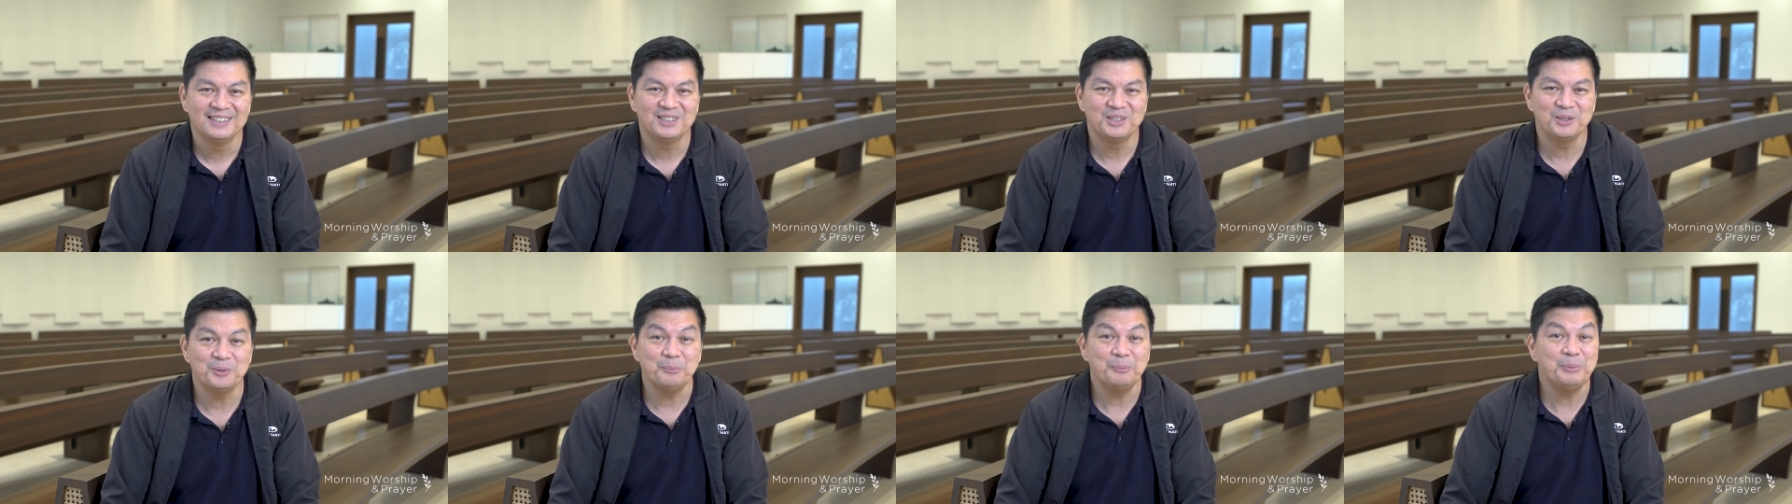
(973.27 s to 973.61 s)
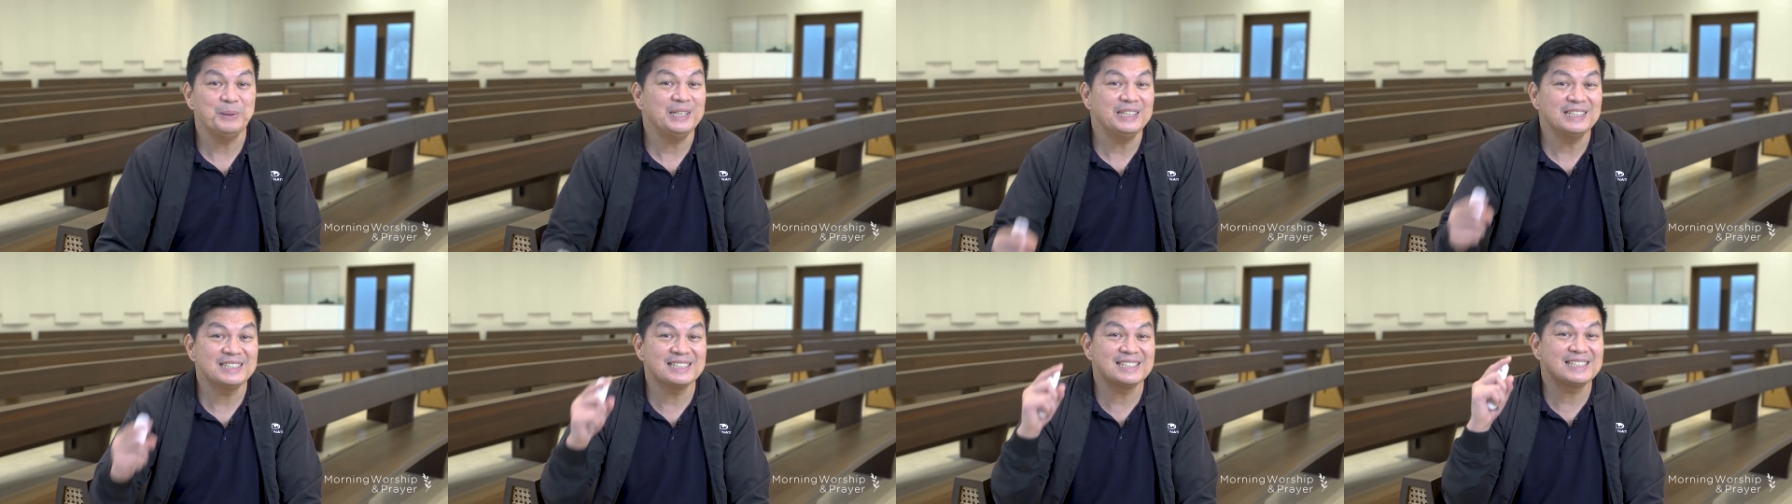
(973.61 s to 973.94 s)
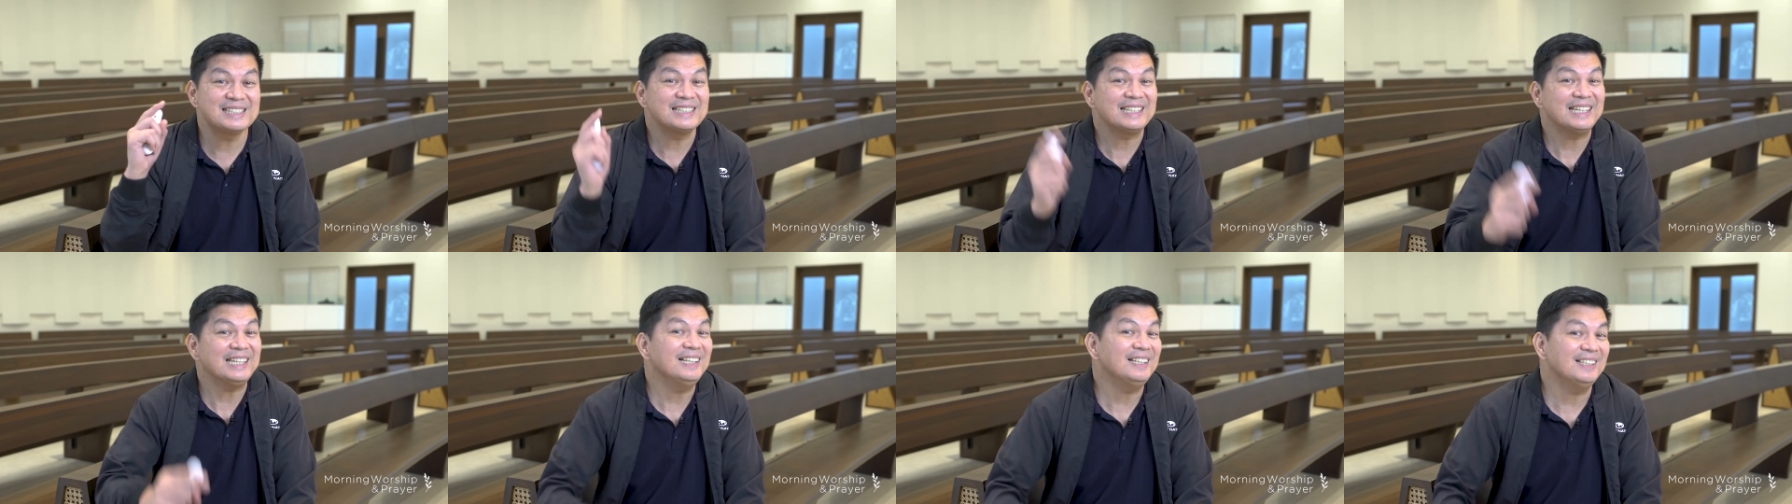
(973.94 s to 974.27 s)
To be
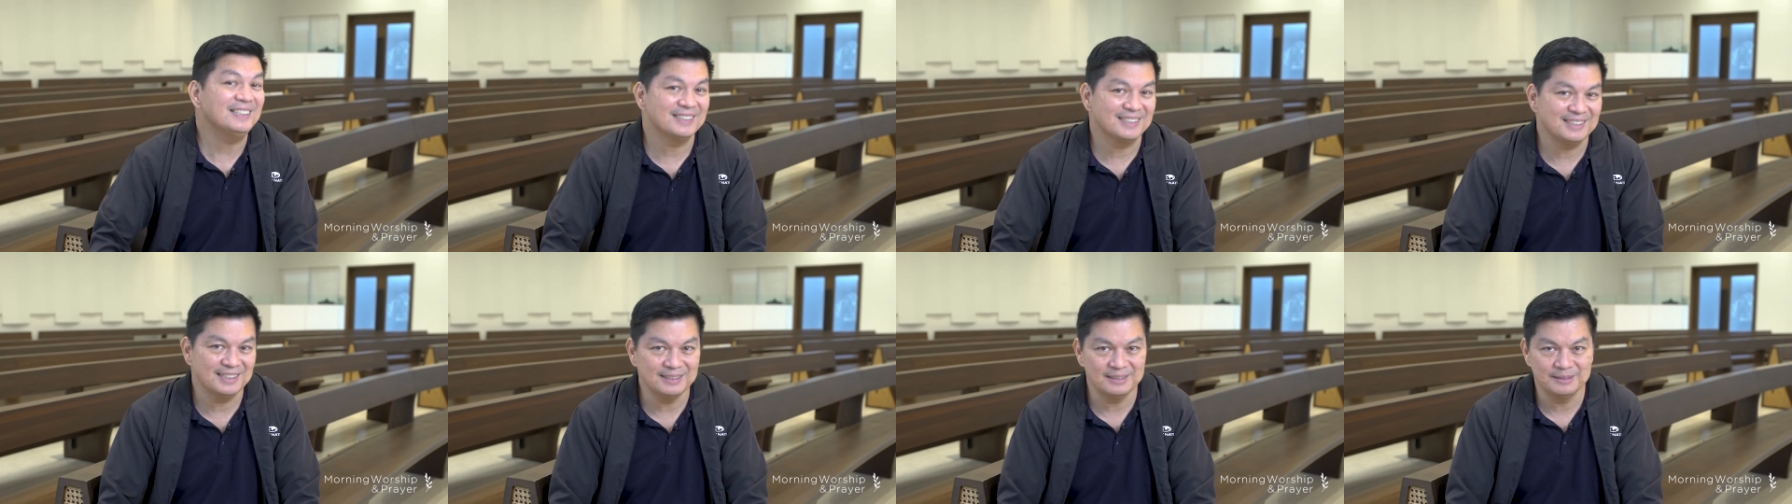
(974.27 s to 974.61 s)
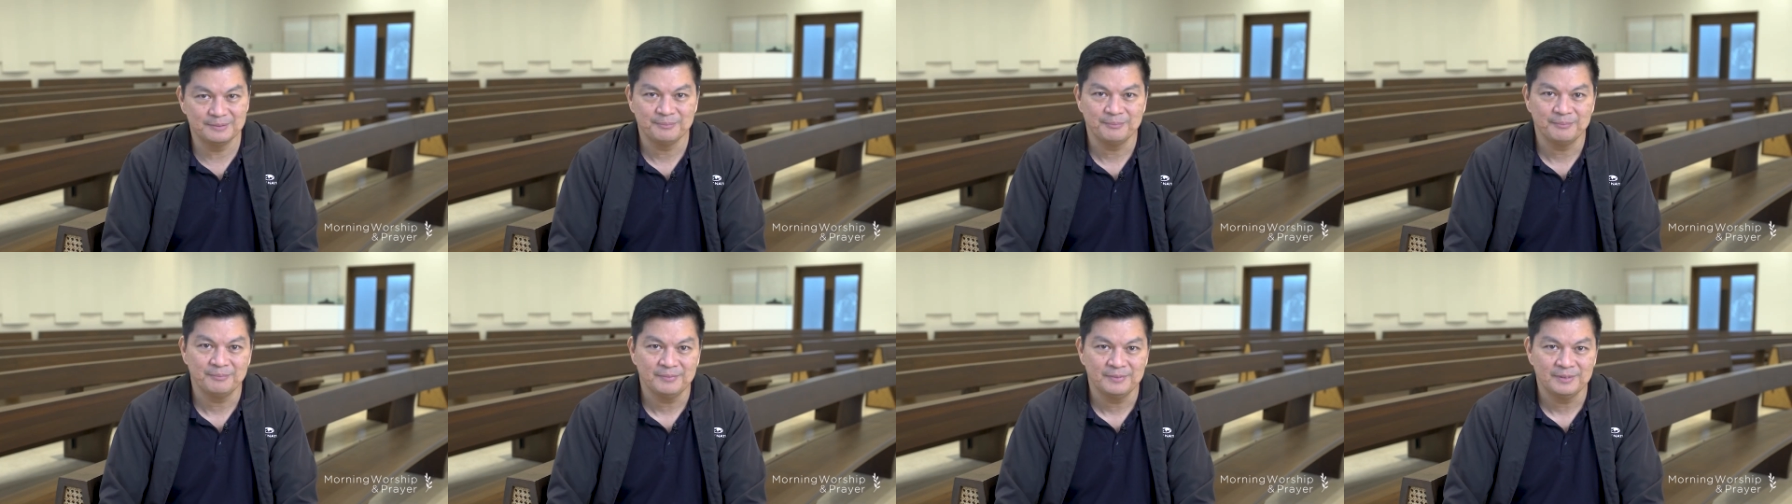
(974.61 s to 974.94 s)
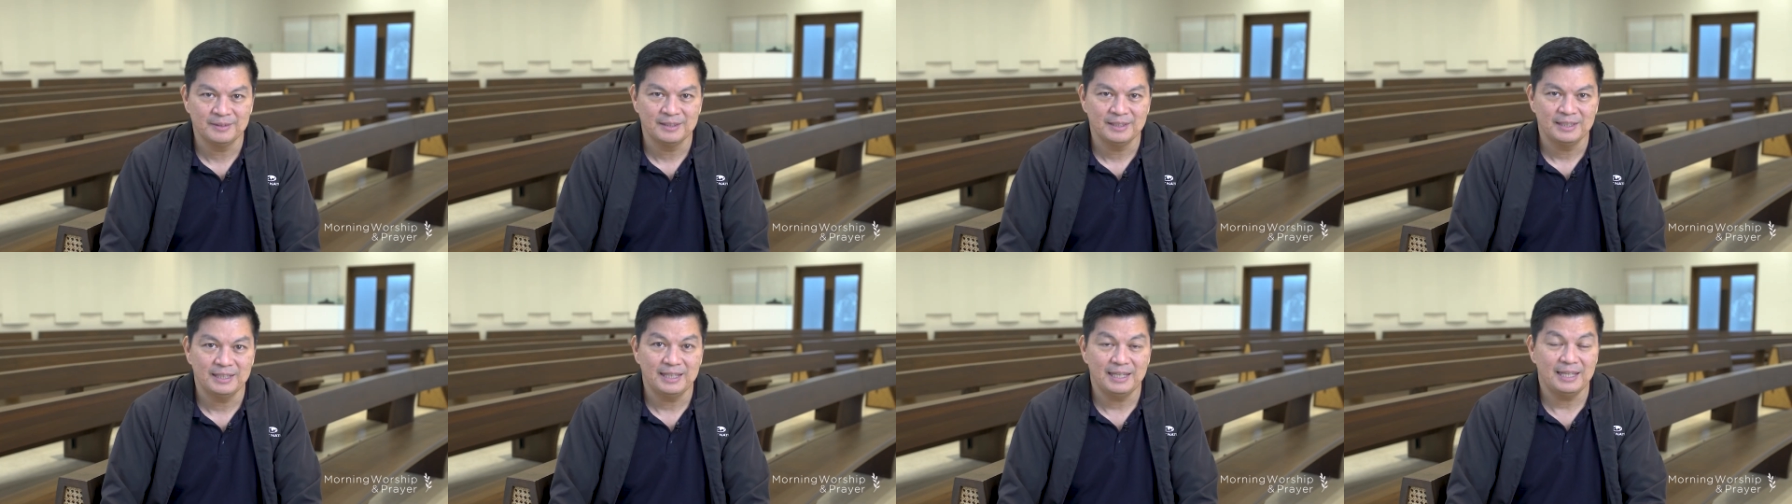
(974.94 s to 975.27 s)
skilled
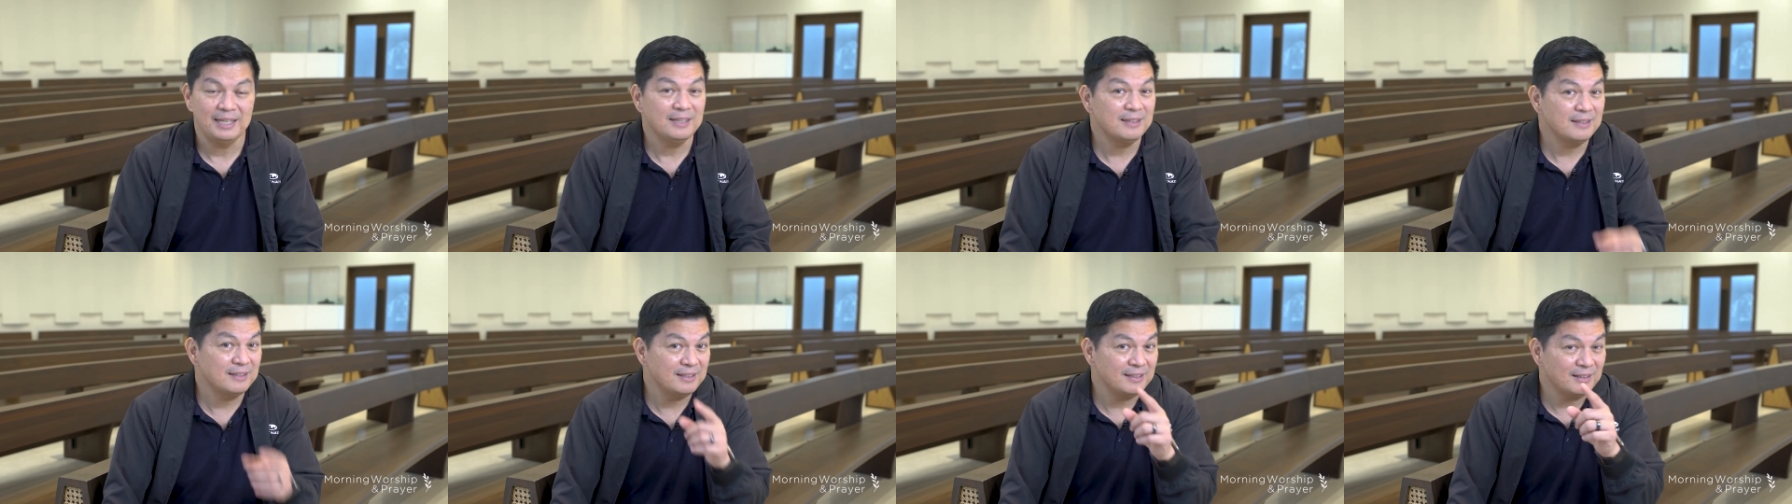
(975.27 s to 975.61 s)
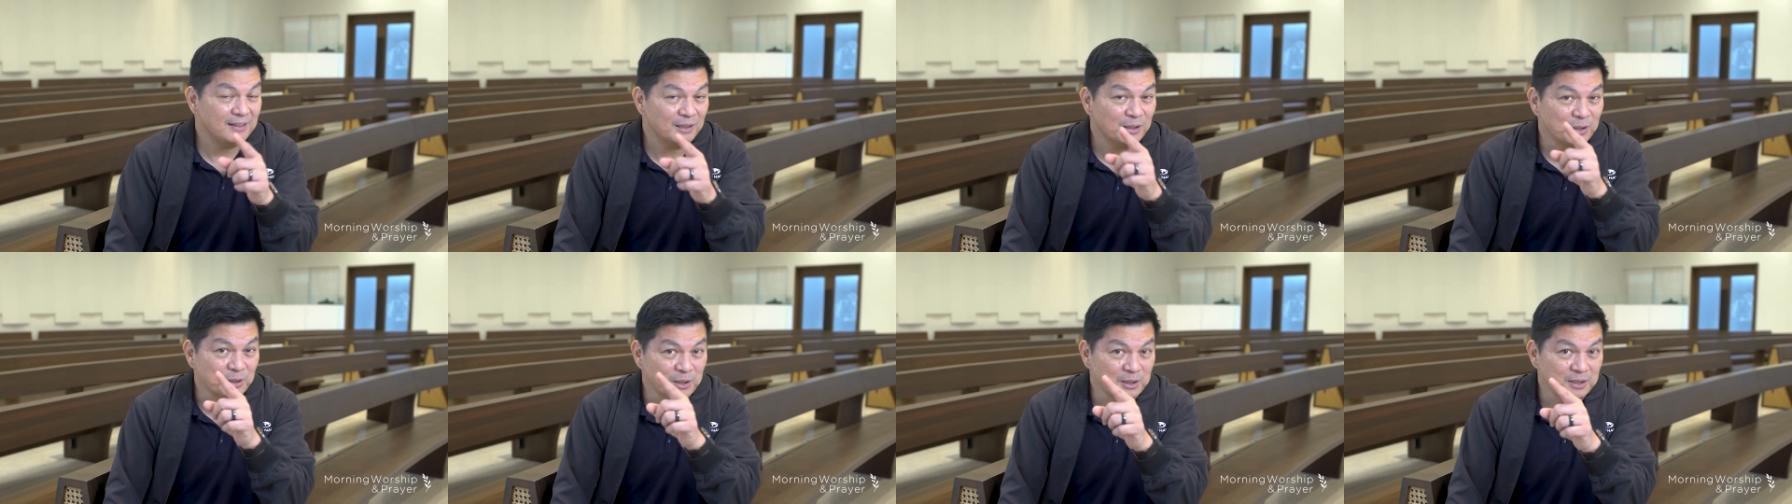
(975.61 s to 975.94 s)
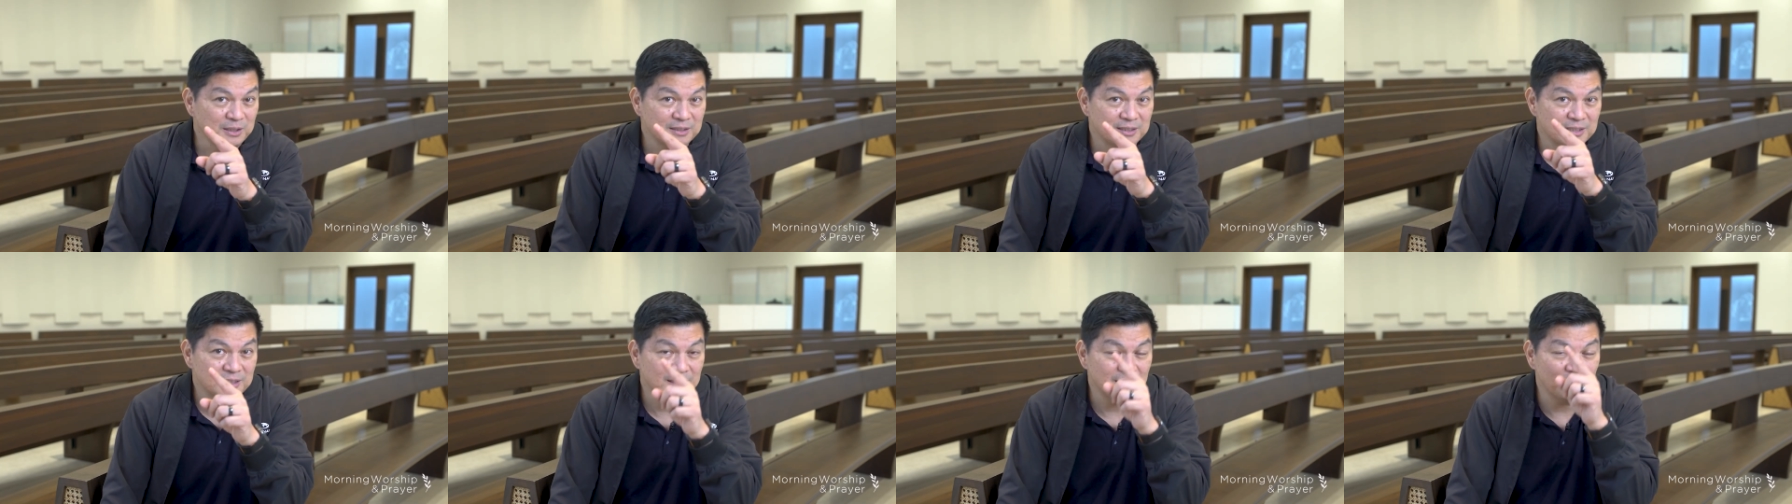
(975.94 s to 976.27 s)
in the
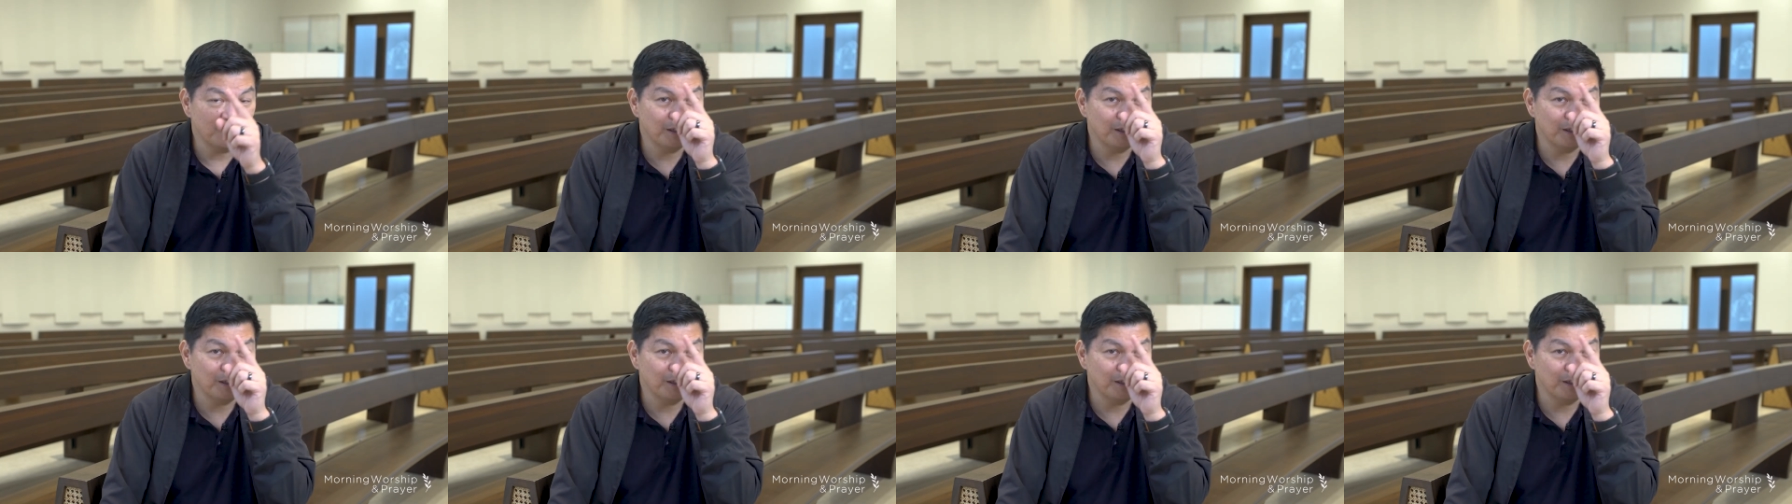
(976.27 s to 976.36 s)
art